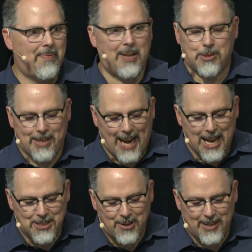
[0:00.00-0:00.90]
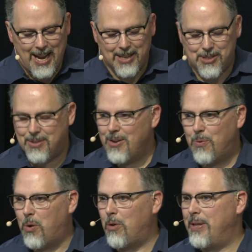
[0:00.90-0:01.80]
And as we cast our nets,
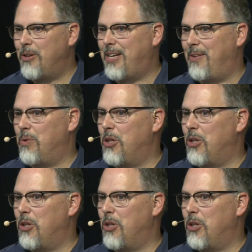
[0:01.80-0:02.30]
what are we looking?